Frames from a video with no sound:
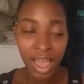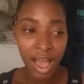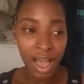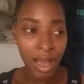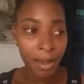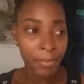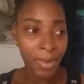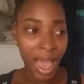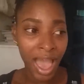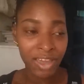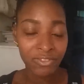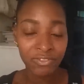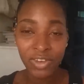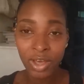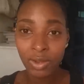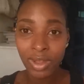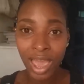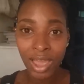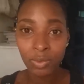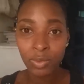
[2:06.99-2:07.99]
Um, I
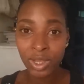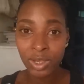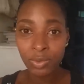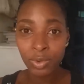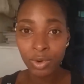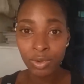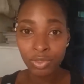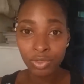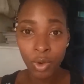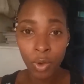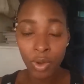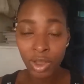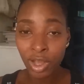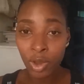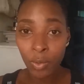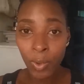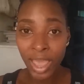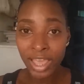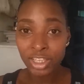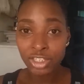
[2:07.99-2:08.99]
felt like we were
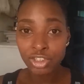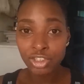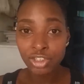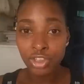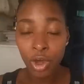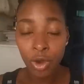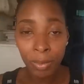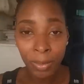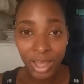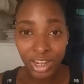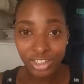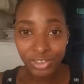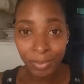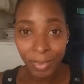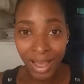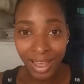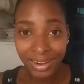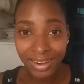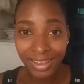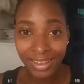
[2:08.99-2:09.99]
throwing away so much
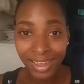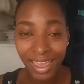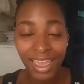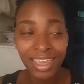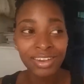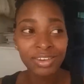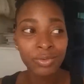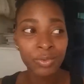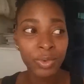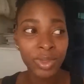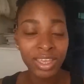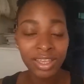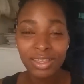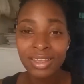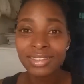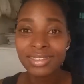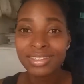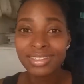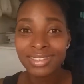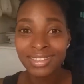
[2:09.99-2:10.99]
money, and we
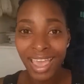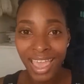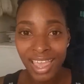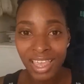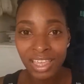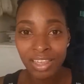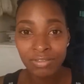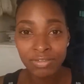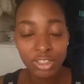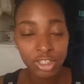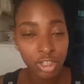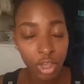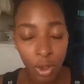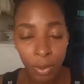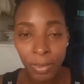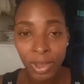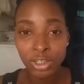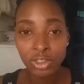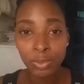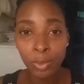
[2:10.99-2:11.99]
could save
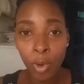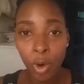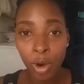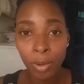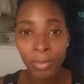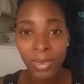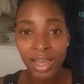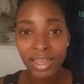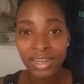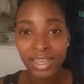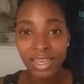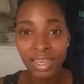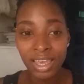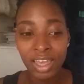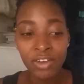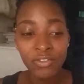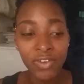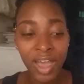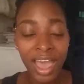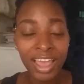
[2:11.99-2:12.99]
so much more
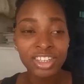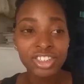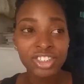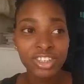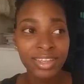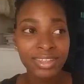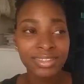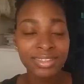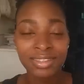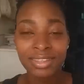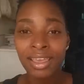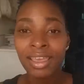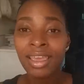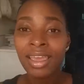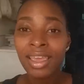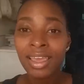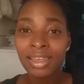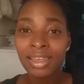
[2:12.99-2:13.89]
money if I just